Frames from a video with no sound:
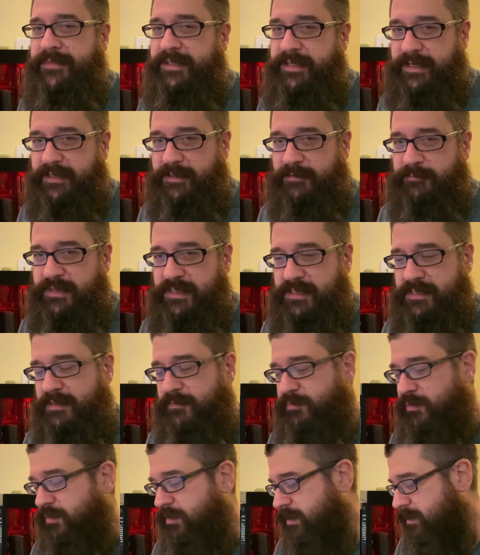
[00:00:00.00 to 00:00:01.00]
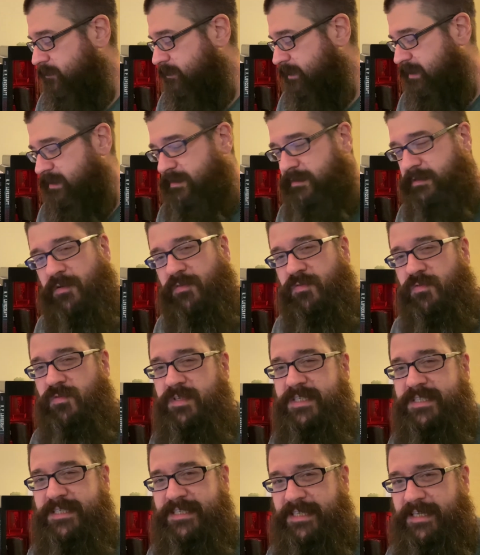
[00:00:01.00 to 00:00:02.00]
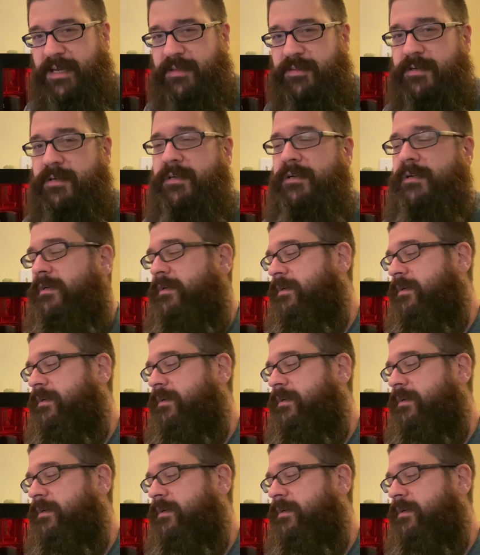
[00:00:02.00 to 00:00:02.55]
I can be support. We can go through this together.